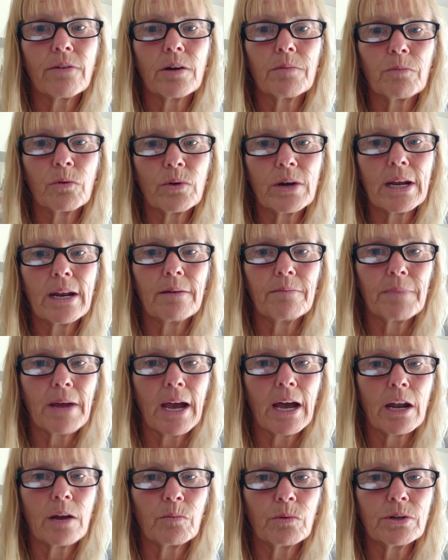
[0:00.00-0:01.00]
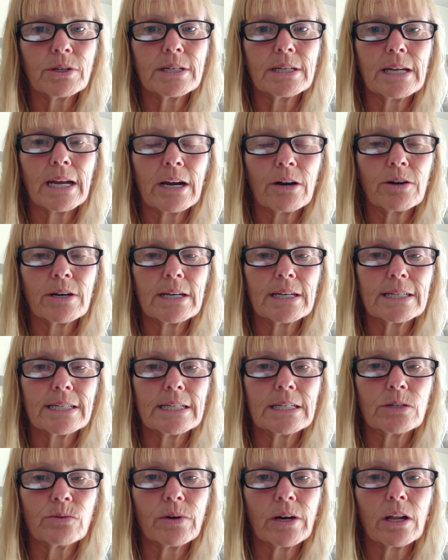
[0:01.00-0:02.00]
marine animals and areas,
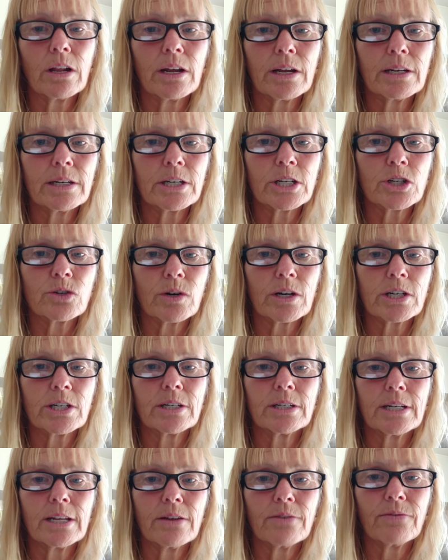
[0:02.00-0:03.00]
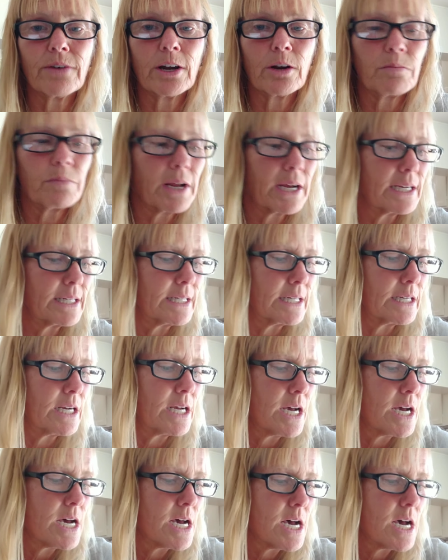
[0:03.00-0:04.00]
and doing a lot of destruction to the
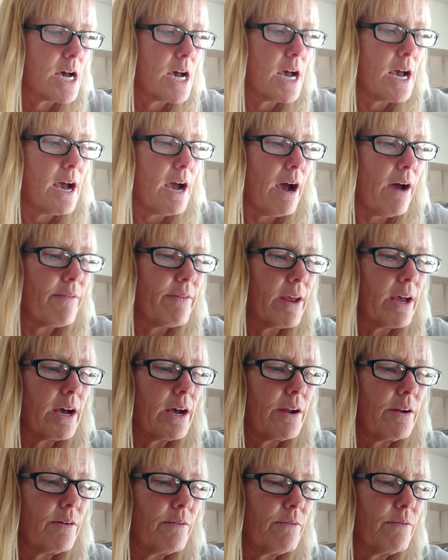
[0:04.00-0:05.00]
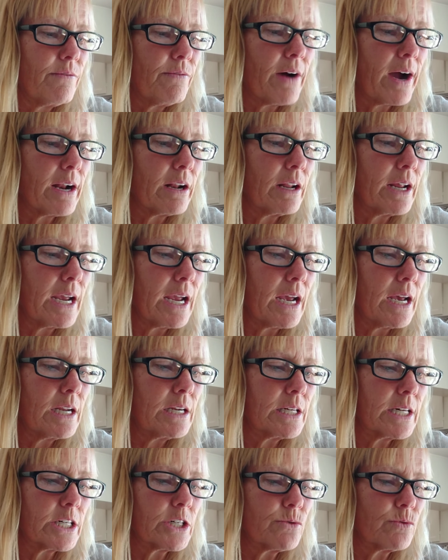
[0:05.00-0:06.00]
phytoplankton. And then finally,
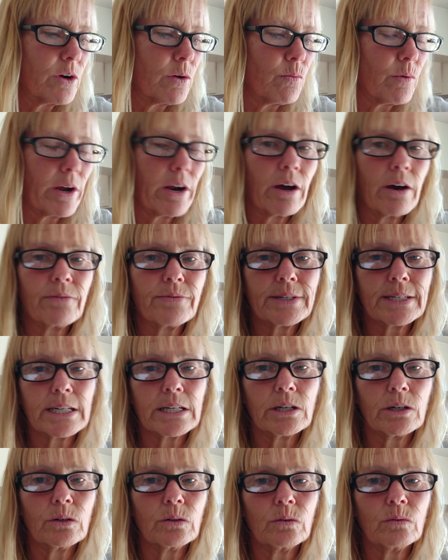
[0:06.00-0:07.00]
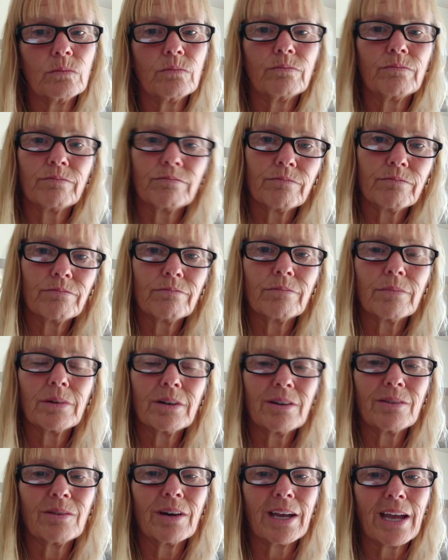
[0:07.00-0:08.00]
industrial runoff. So
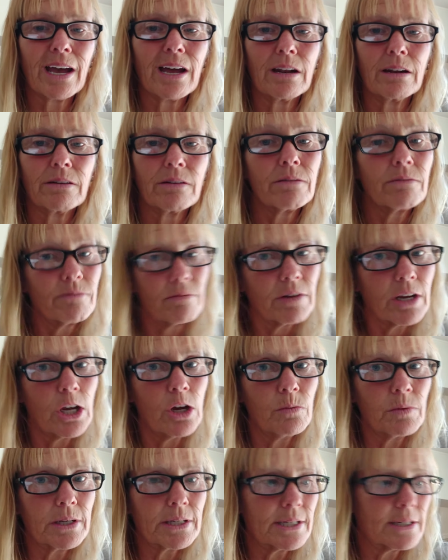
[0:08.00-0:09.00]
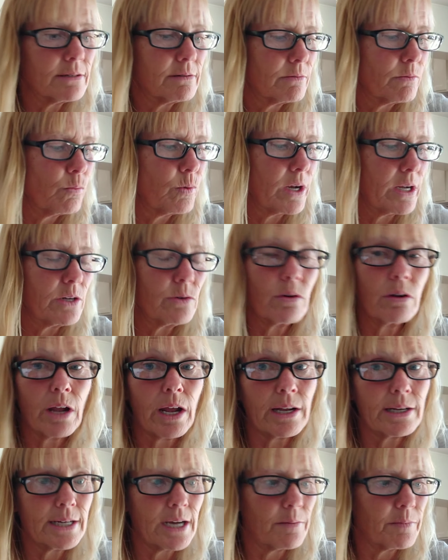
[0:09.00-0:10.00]
again, humans, we do a
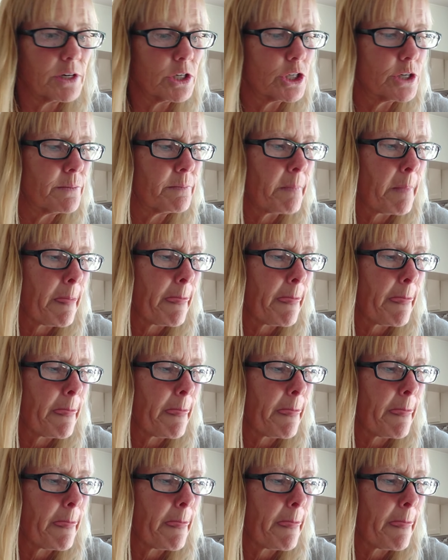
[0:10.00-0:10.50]
lot of damage.